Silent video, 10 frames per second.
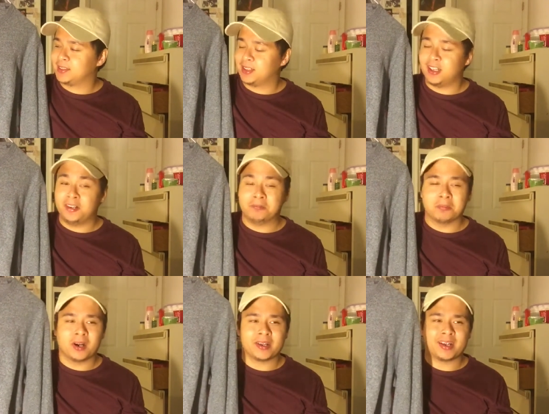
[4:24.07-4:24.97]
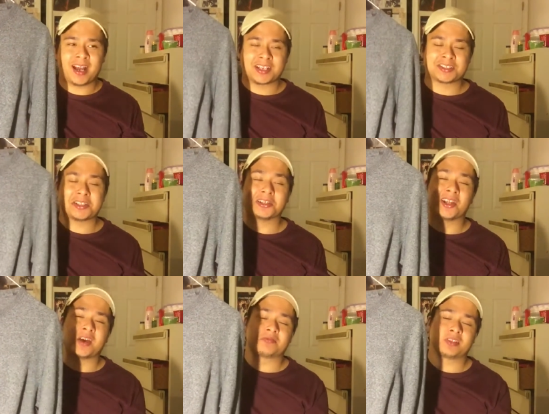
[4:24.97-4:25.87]
Um, but I actually
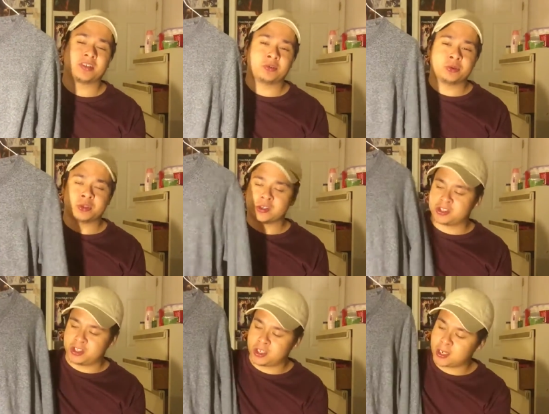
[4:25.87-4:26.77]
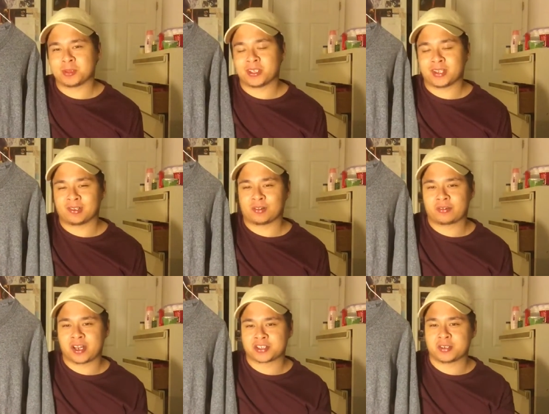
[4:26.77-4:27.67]
left it in New Jersey. I mean, that
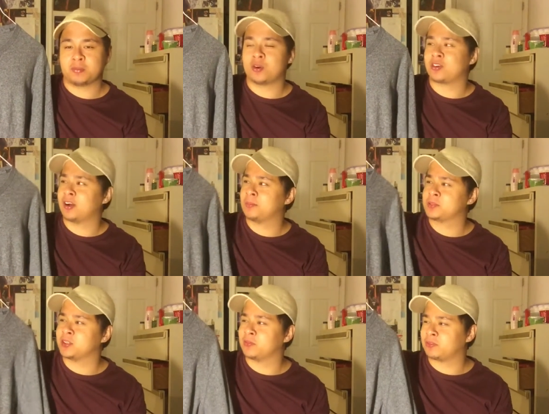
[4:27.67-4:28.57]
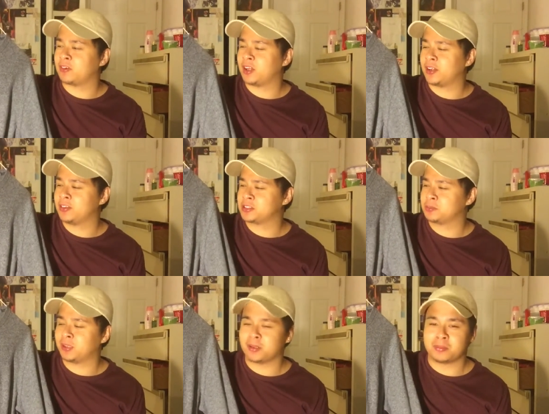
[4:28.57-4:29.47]
girlfriend actually broke up, so for all I know, she
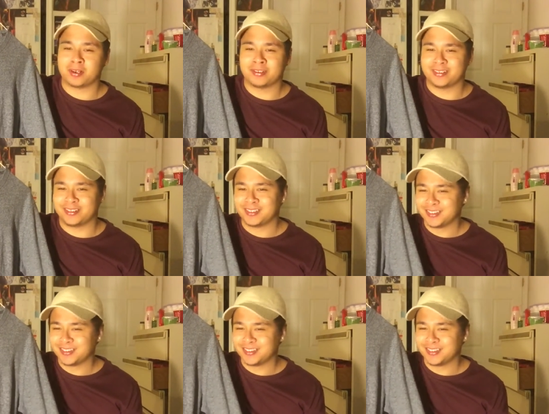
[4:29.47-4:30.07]
probably burned it.